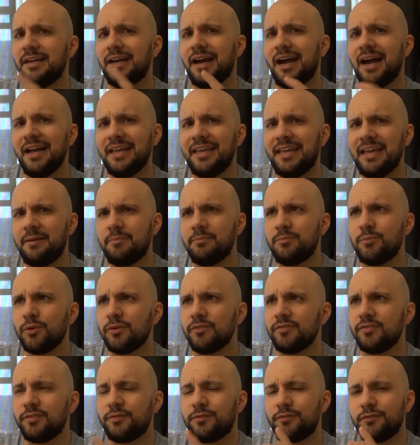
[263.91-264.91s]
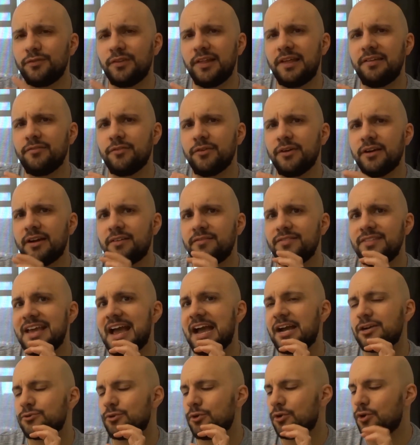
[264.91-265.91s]
I get more of the flavoring of the
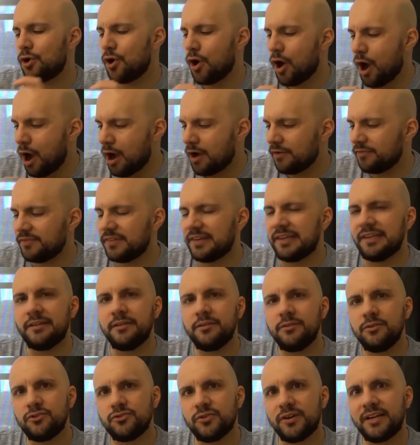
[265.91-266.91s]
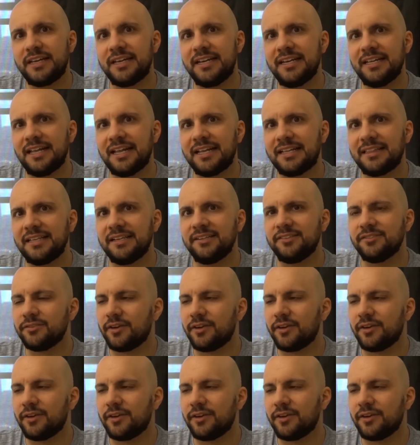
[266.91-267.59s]
actual coffee drinking it like this.